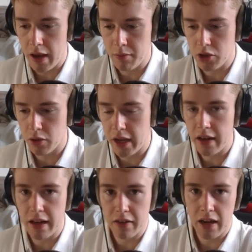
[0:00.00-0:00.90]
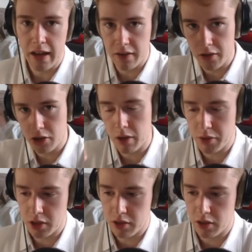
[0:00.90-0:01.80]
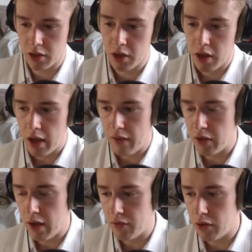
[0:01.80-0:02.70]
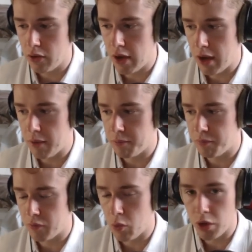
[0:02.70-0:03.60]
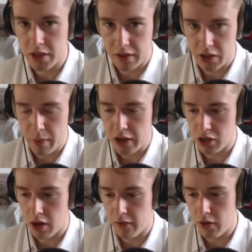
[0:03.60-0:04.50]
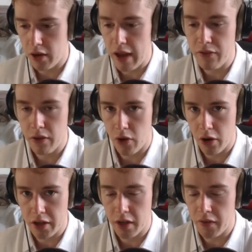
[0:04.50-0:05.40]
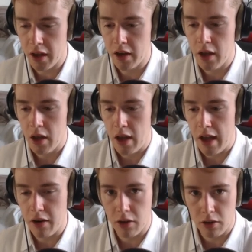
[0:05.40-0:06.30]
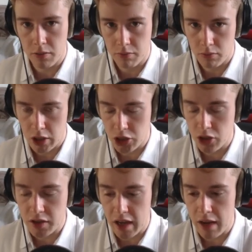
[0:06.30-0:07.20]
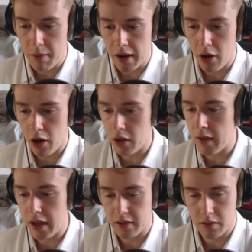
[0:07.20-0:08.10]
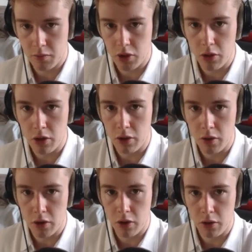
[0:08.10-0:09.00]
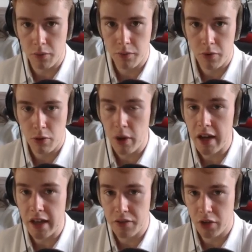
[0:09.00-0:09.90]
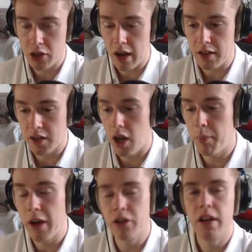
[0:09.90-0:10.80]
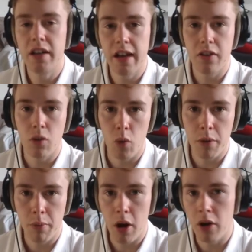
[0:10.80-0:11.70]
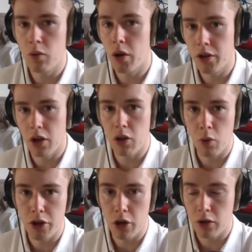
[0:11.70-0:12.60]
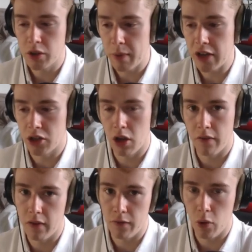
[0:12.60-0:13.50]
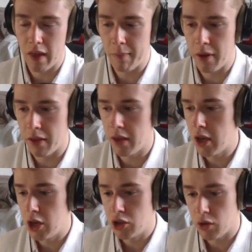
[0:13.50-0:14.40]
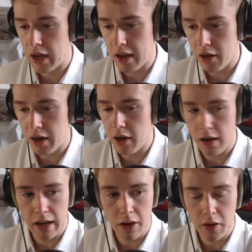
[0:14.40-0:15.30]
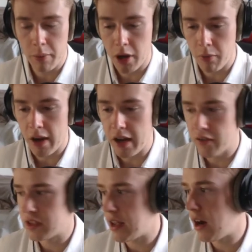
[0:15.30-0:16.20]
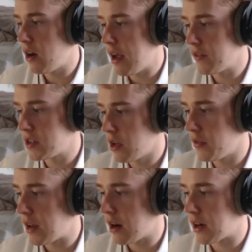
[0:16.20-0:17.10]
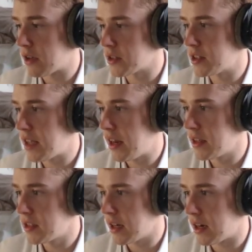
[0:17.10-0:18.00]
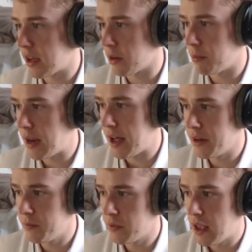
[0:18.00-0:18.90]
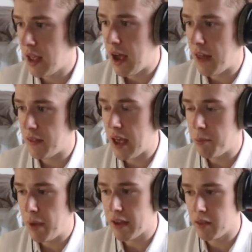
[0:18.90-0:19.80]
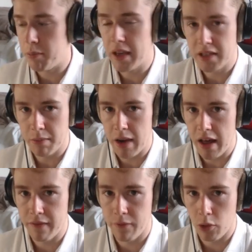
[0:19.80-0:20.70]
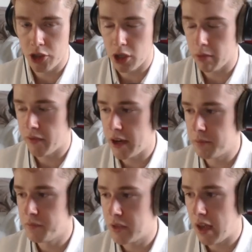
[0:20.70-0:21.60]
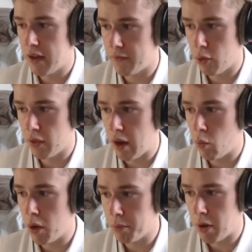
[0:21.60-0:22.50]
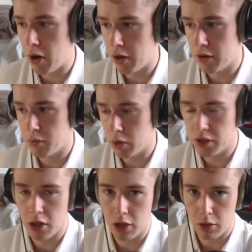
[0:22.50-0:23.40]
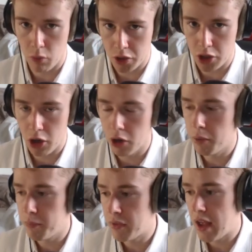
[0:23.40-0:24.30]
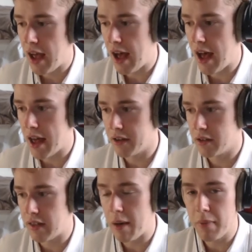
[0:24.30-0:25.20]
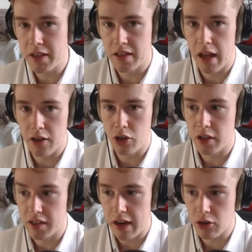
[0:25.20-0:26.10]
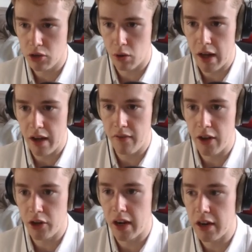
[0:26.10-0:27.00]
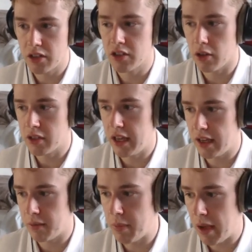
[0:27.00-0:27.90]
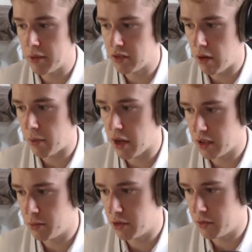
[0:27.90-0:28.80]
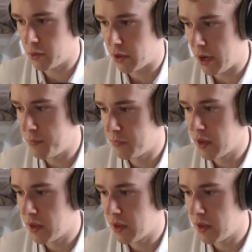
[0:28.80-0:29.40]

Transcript: So again, click the link in the description to if you want to get the special offer. If you've already done that, it should say by now that your 3 days free trial is up and you need to get the £1, $1, €1 special offer for that month. So click on here, click on the bottom right if it's there. If it's not there, click on settings and click on plan, and then pick the basic plan for Shopify for that £1, $1, €1. And that means then you can set your store live and you can actually start taking payments from customers. Okay.